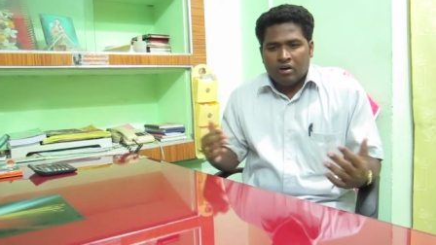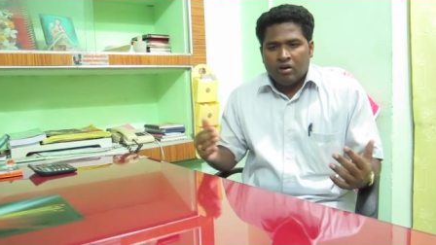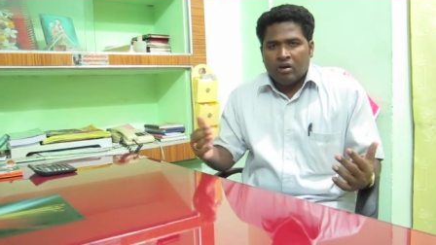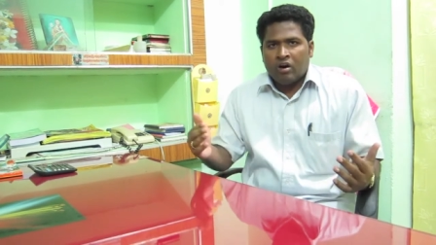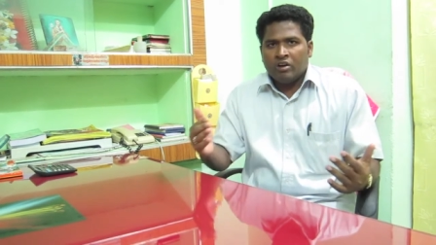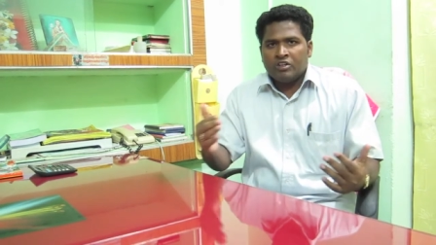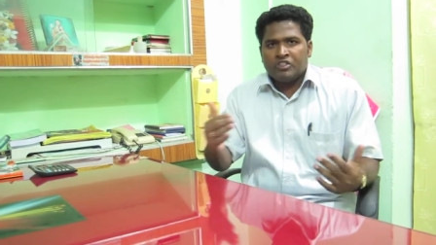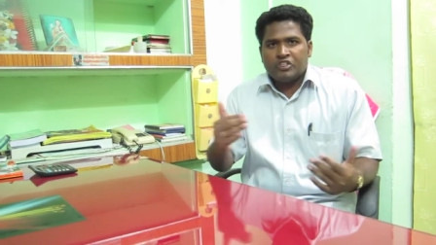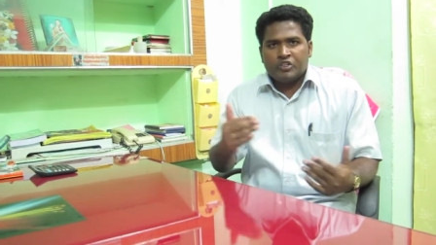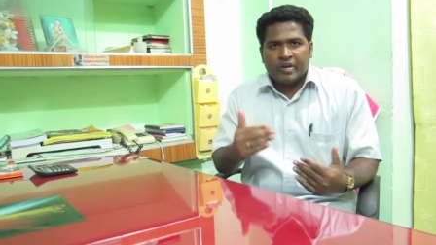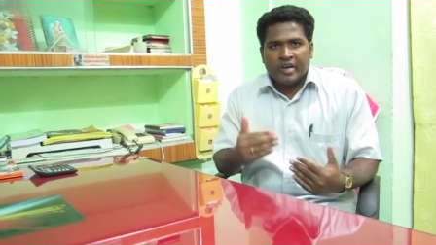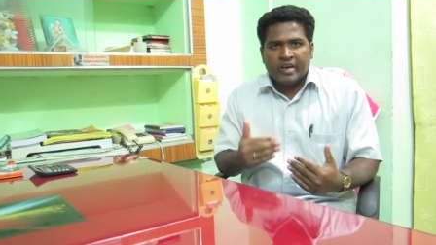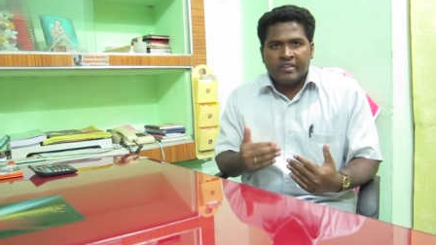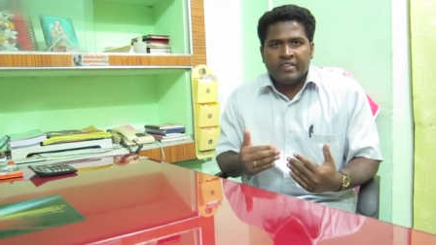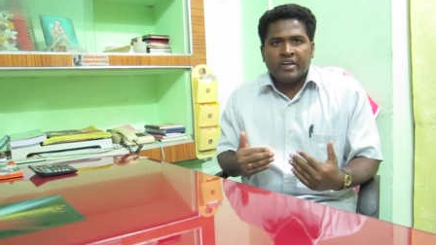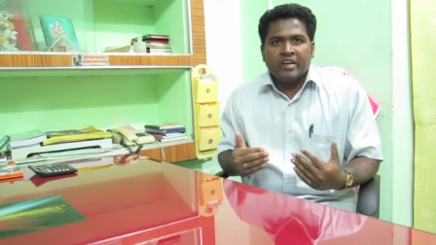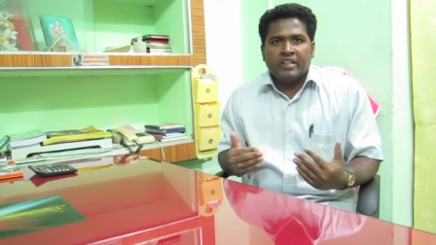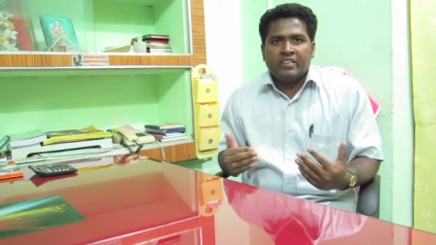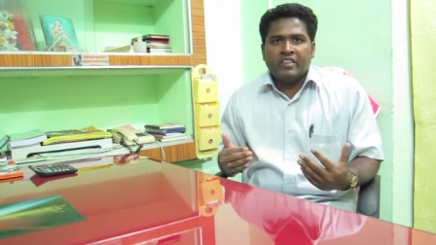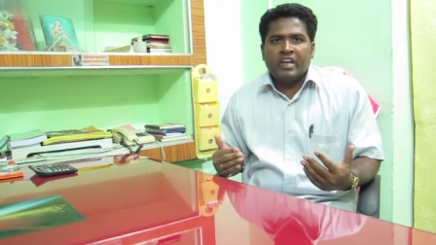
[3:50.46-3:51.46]
all
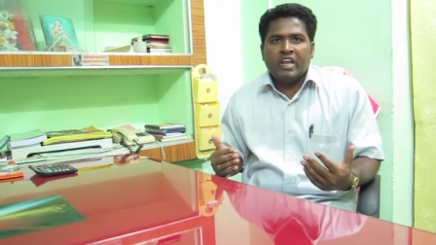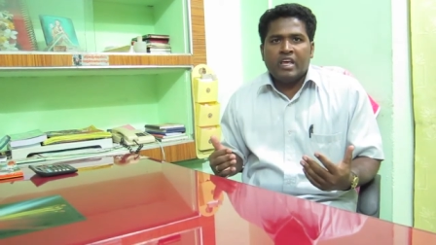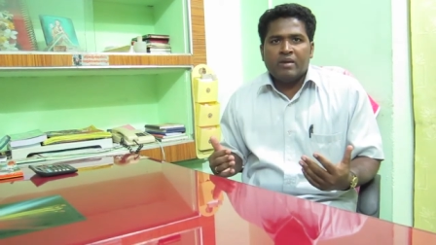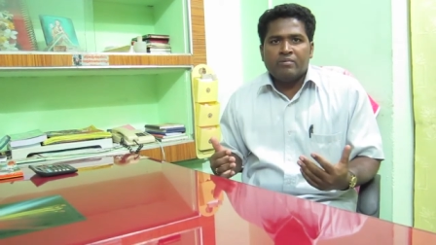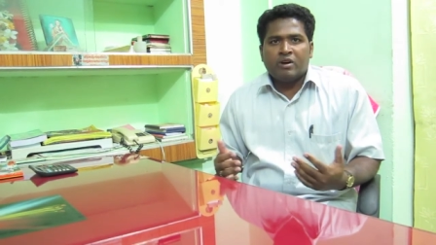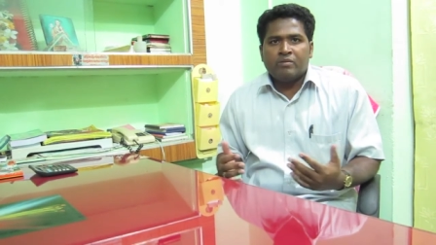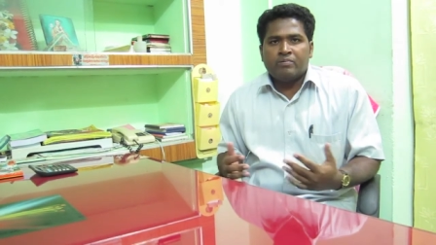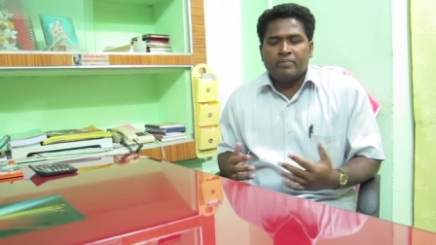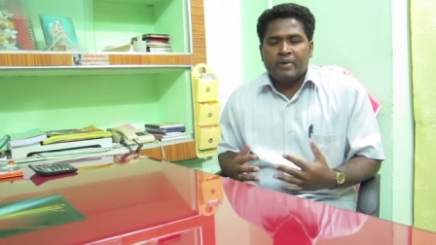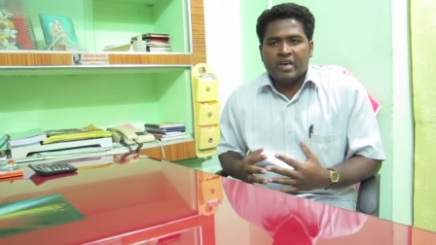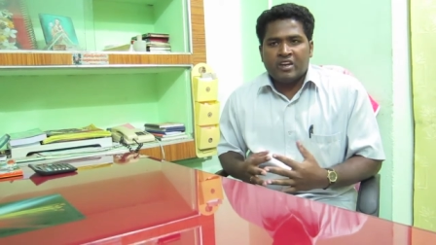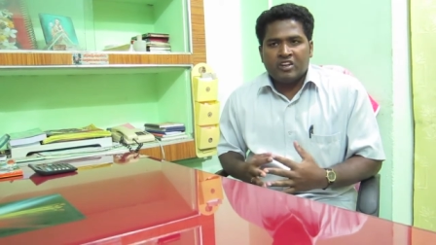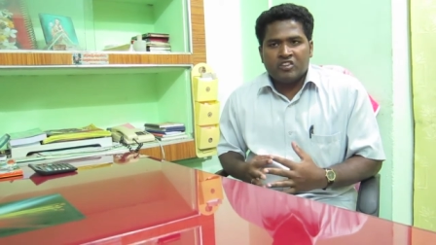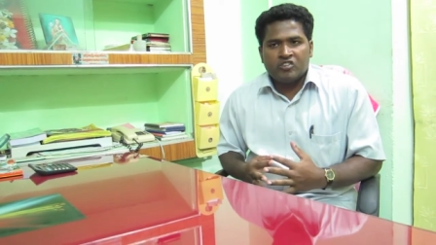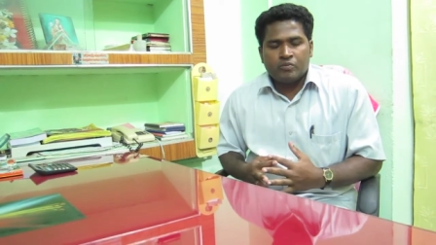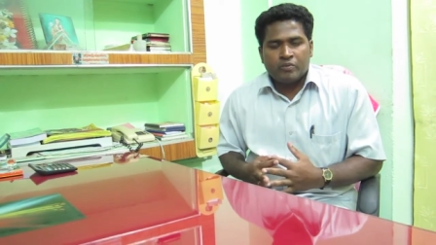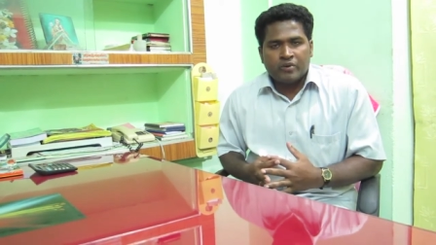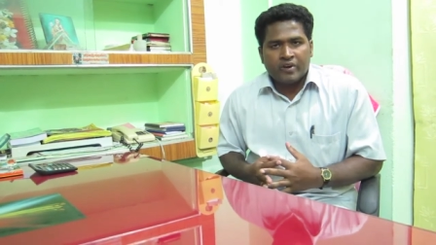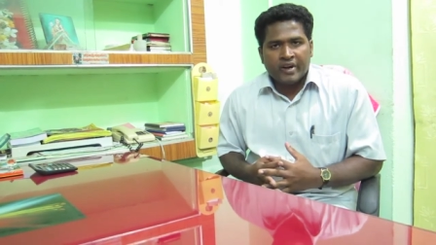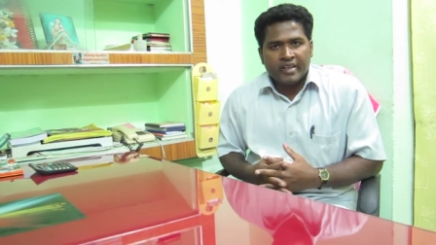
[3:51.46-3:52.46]
together in the name of
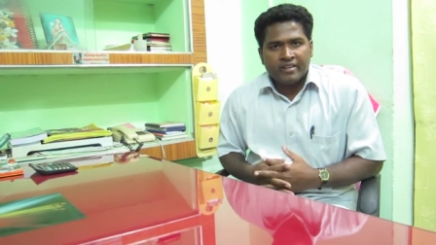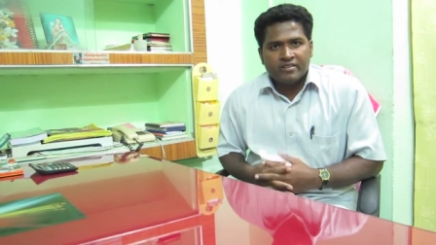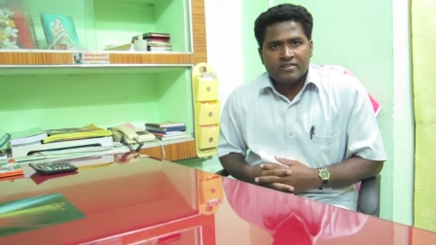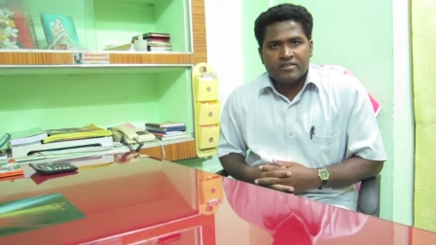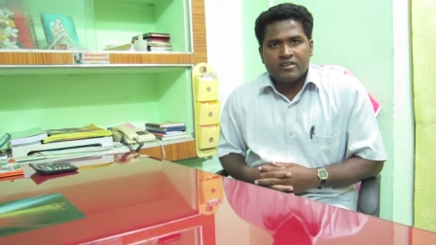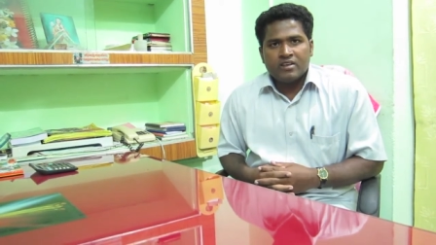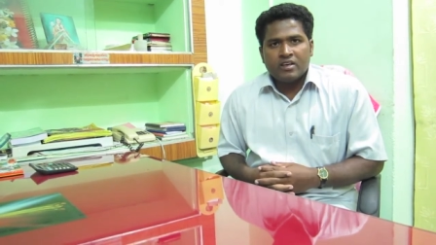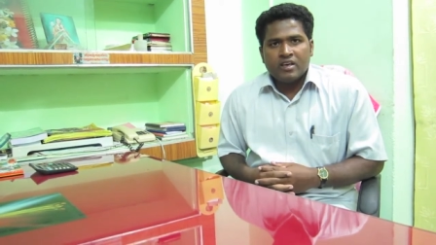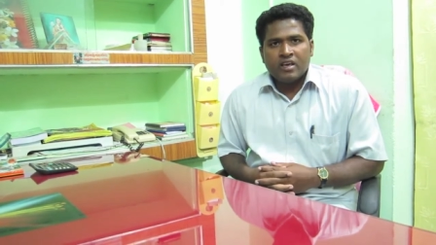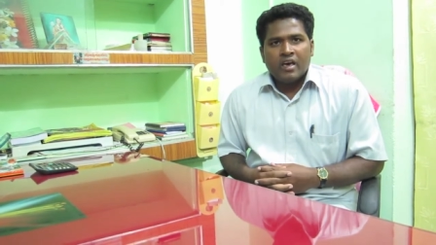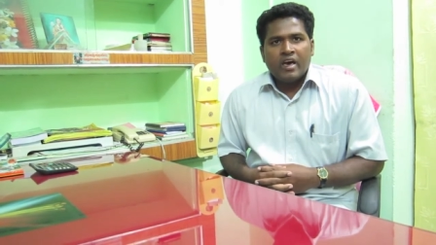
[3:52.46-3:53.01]
parish priest